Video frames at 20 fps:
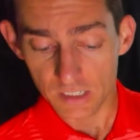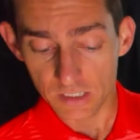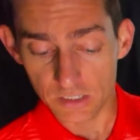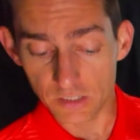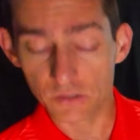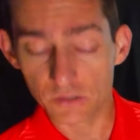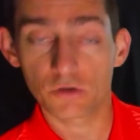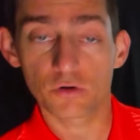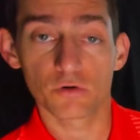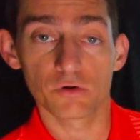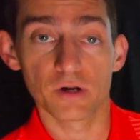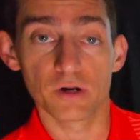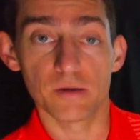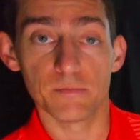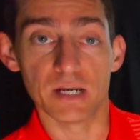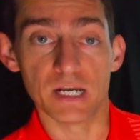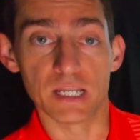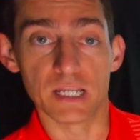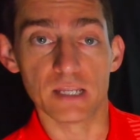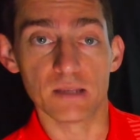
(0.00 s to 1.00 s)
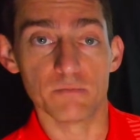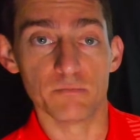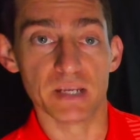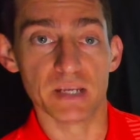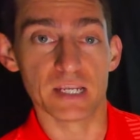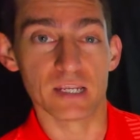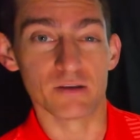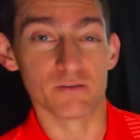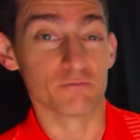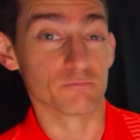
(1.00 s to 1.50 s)
Uneekor Eye Mini
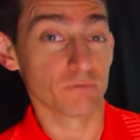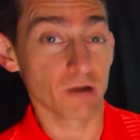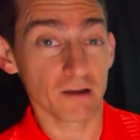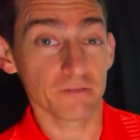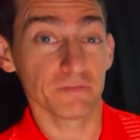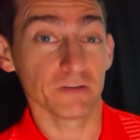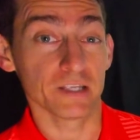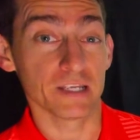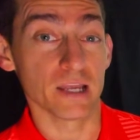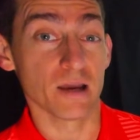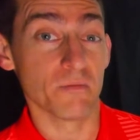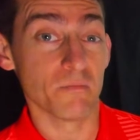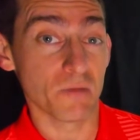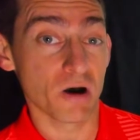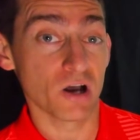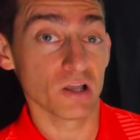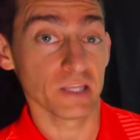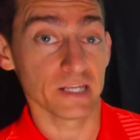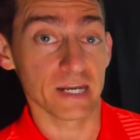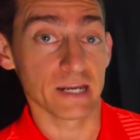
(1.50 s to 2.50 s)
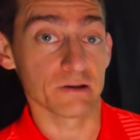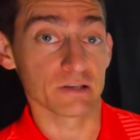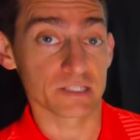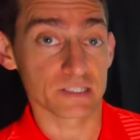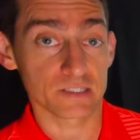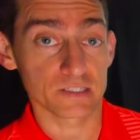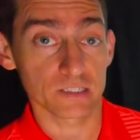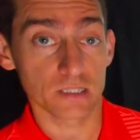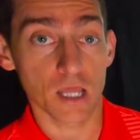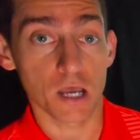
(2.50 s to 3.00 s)
being roughly 1 mile an hour
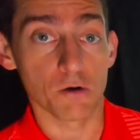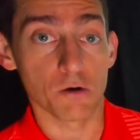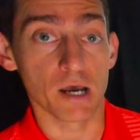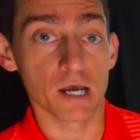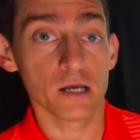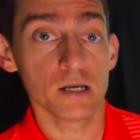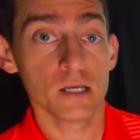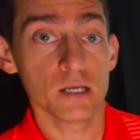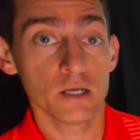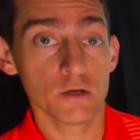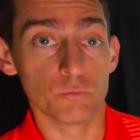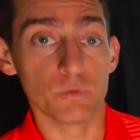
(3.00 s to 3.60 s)
slower